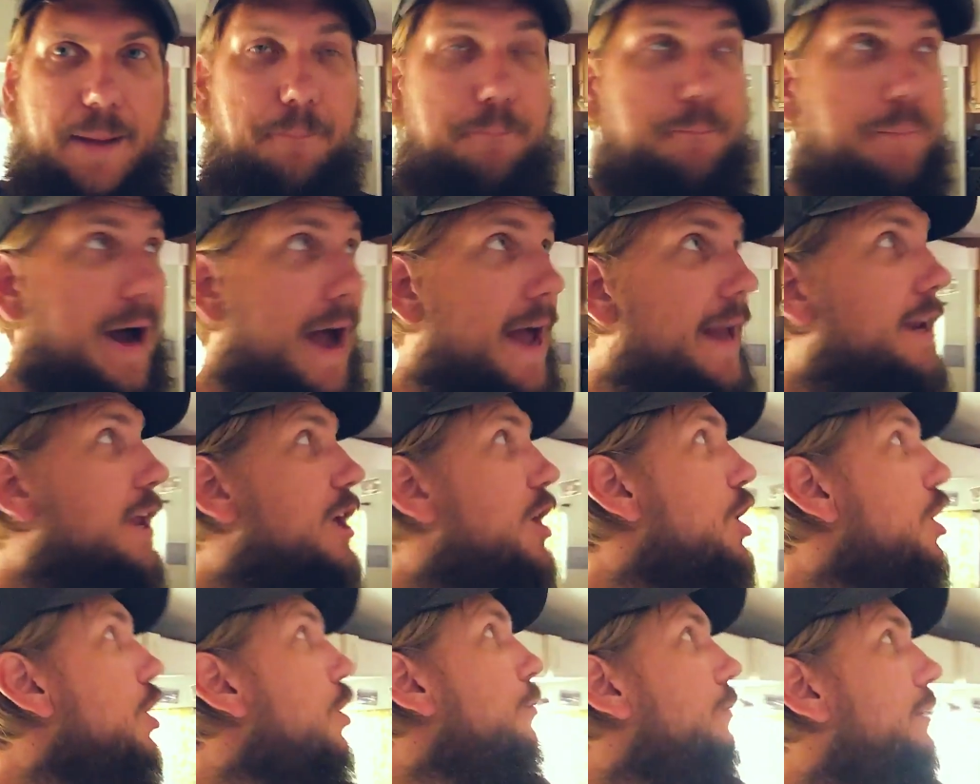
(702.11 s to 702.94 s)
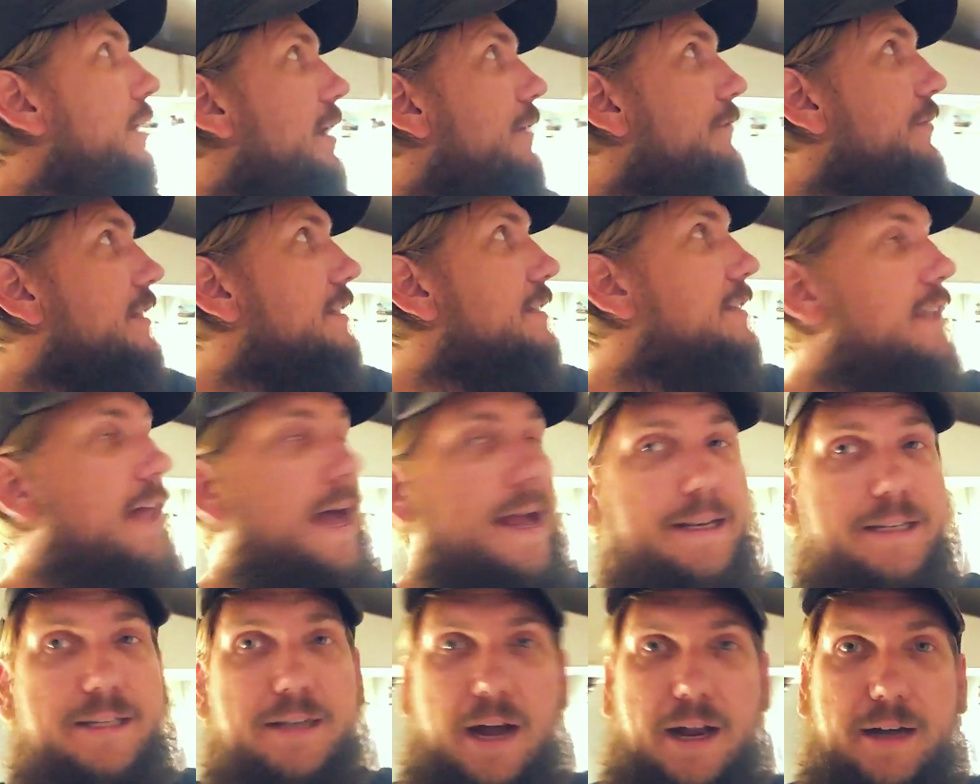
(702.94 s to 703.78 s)
But when you have these lights
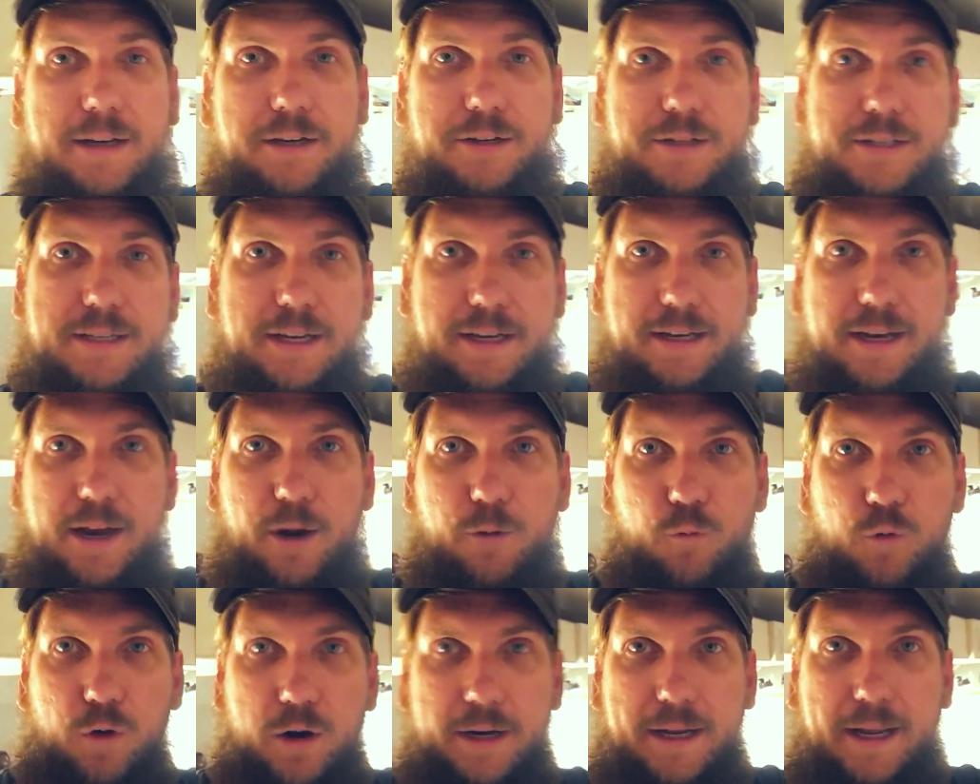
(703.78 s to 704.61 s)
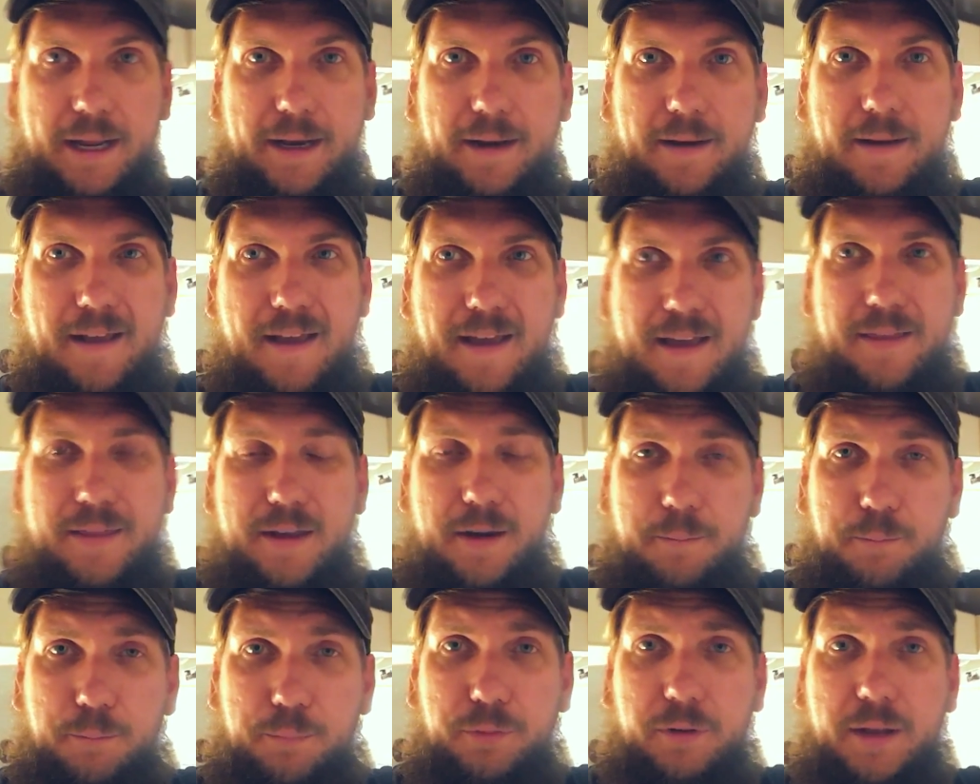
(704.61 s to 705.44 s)
on, you're sitting down working, they're
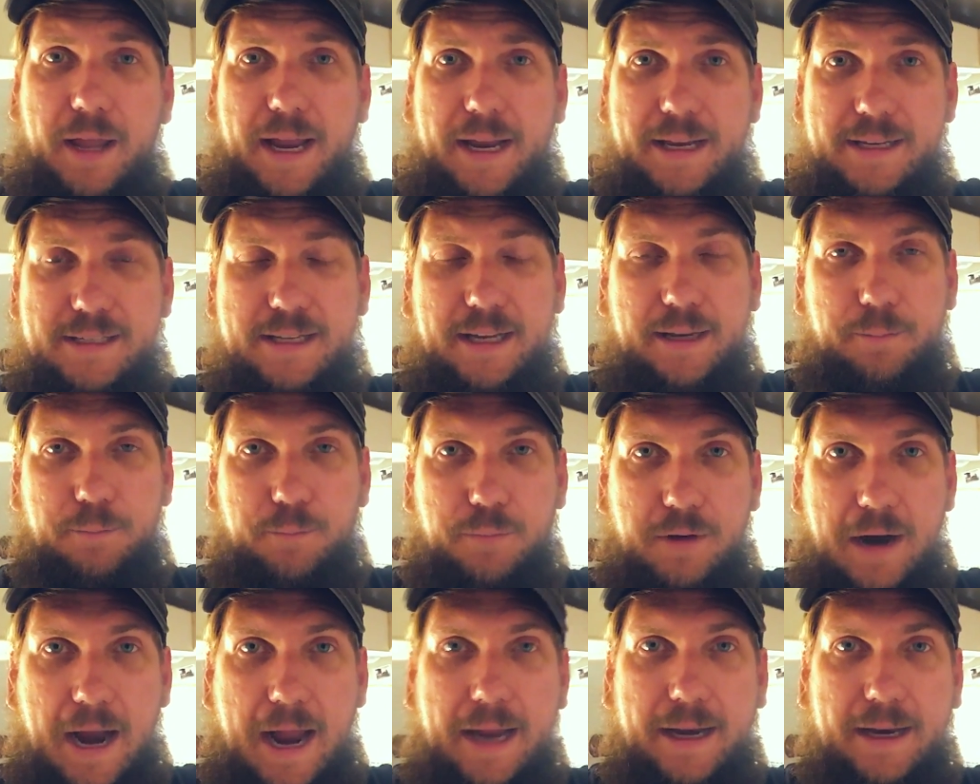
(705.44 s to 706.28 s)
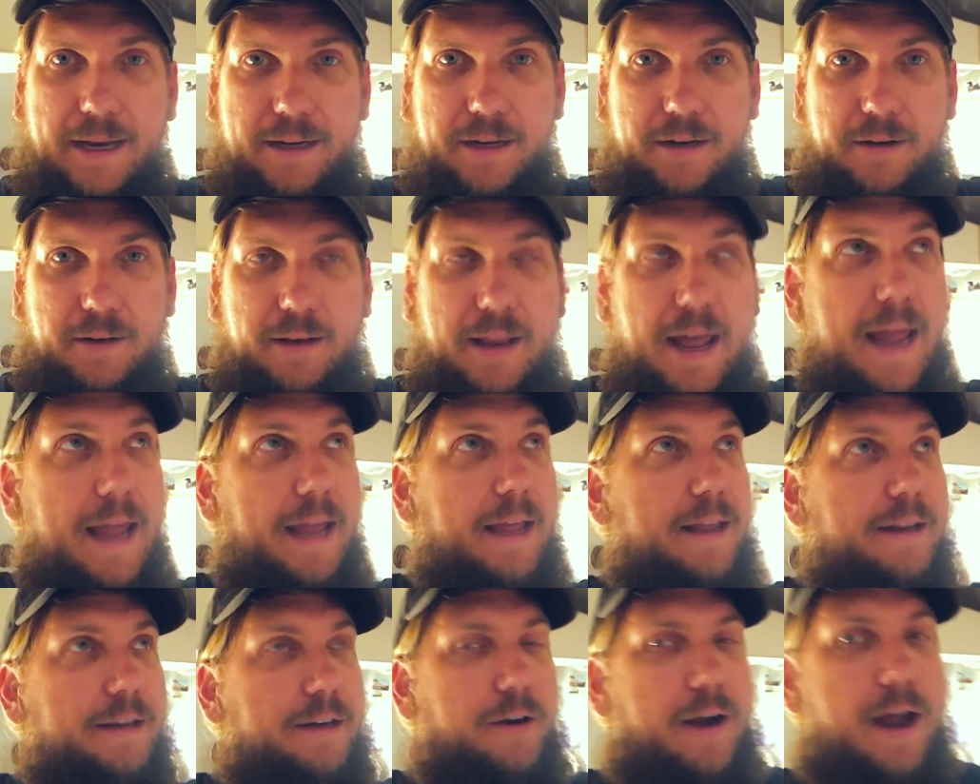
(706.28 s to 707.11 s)
blazing bright in your
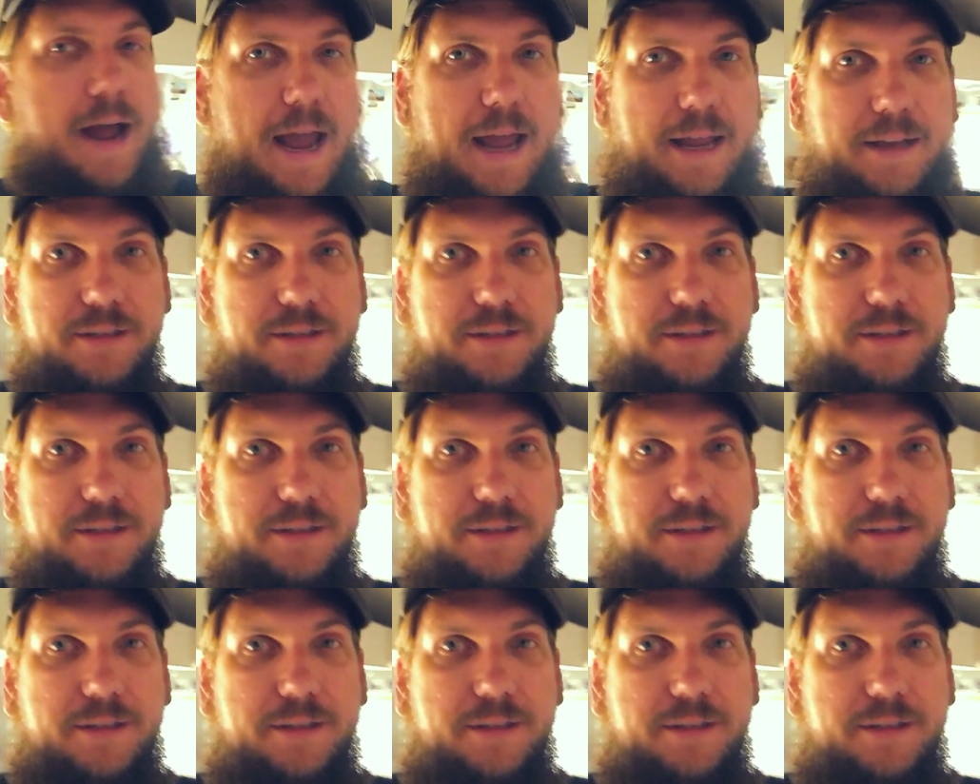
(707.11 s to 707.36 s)
eyes.